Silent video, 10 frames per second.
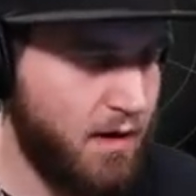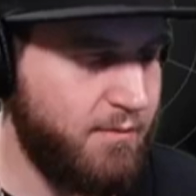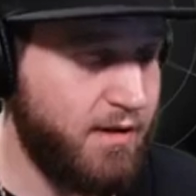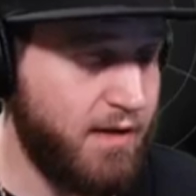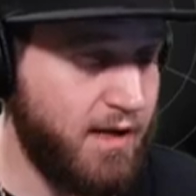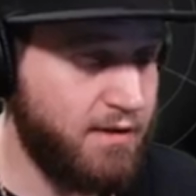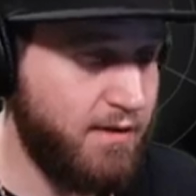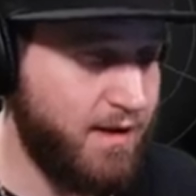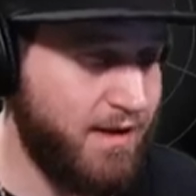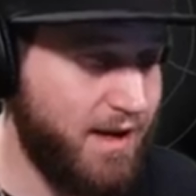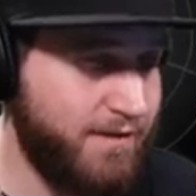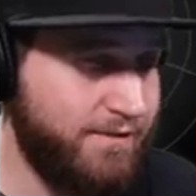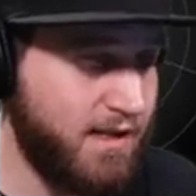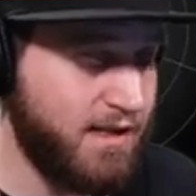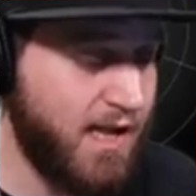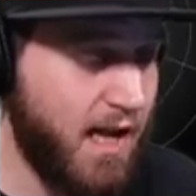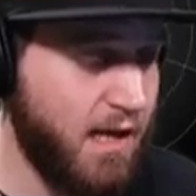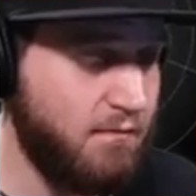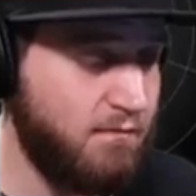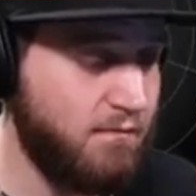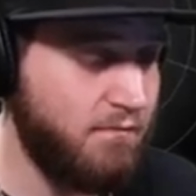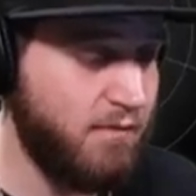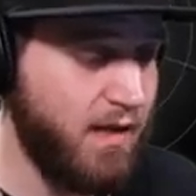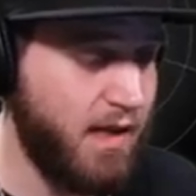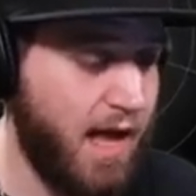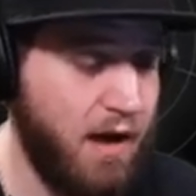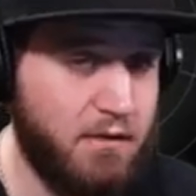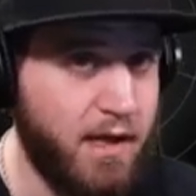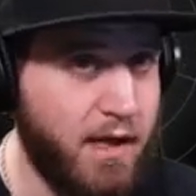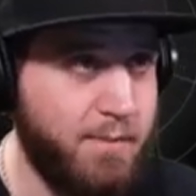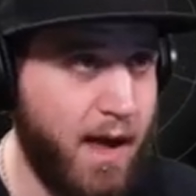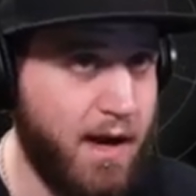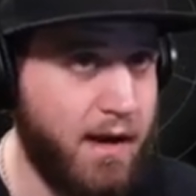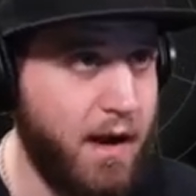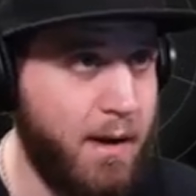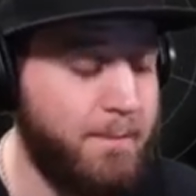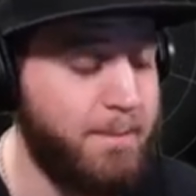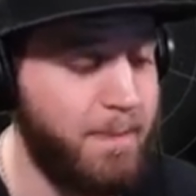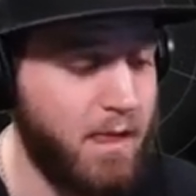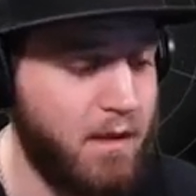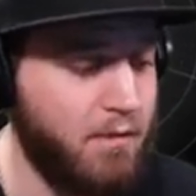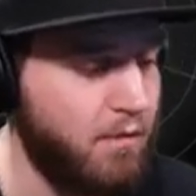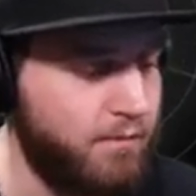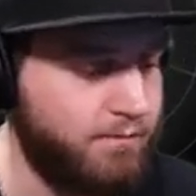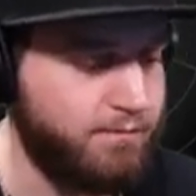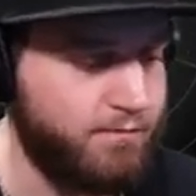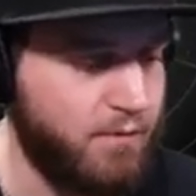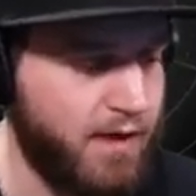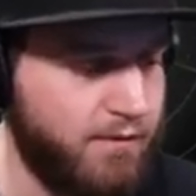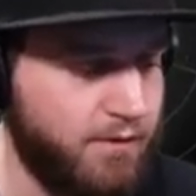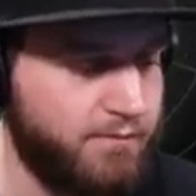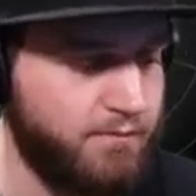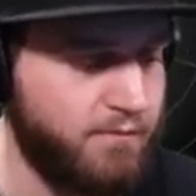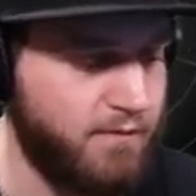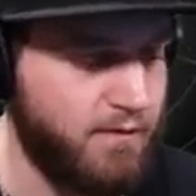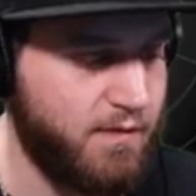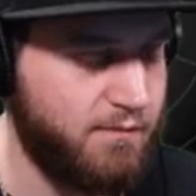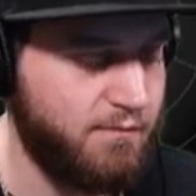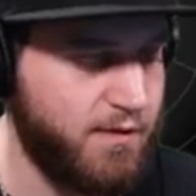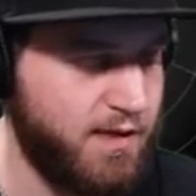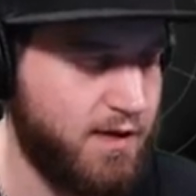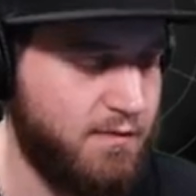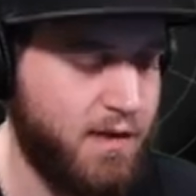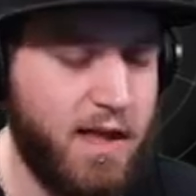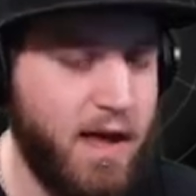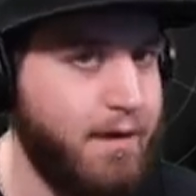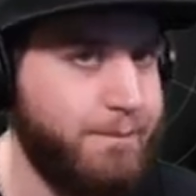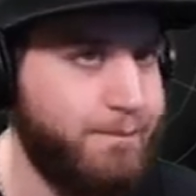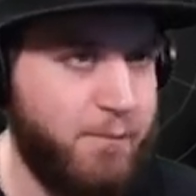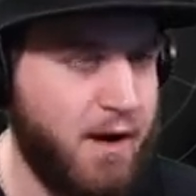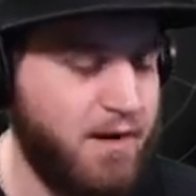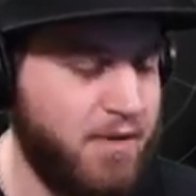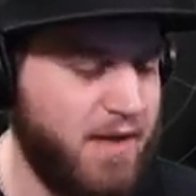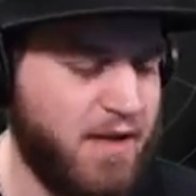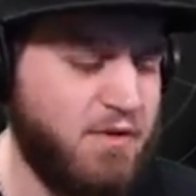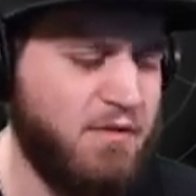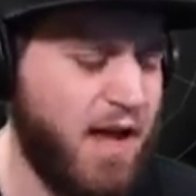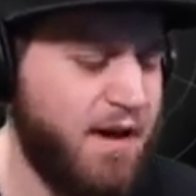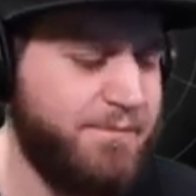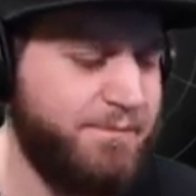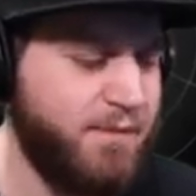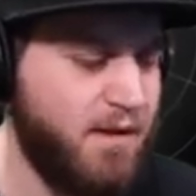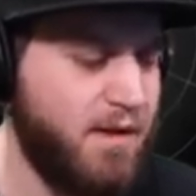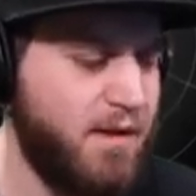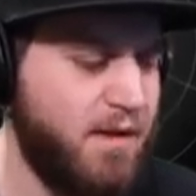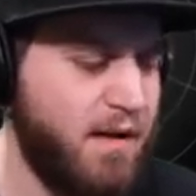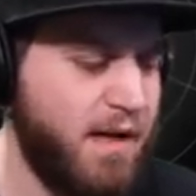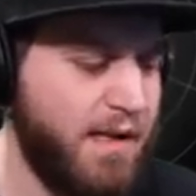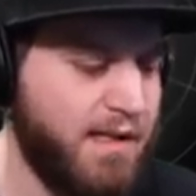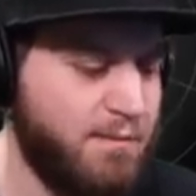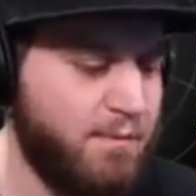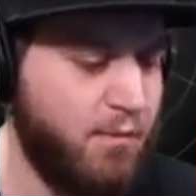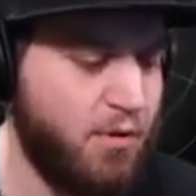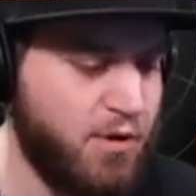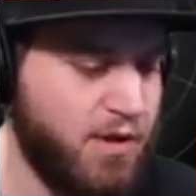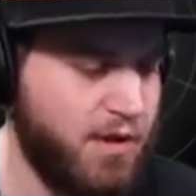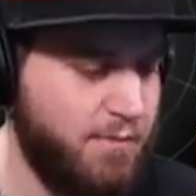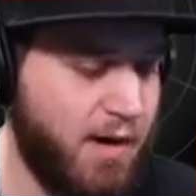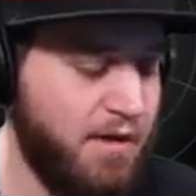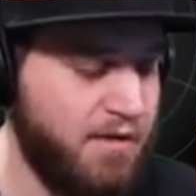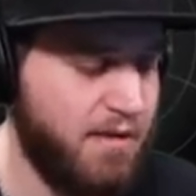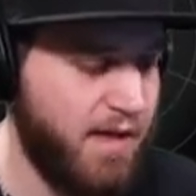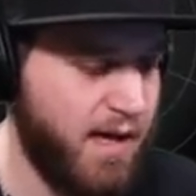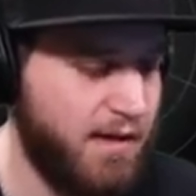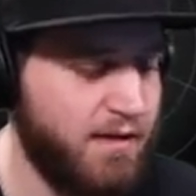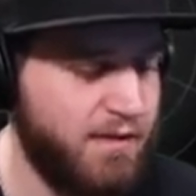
It would be nice if they kind of fixed that really loud, like backing up or whatever. It just gets really loud randomly, like too loud, like disproportionately. But other than that,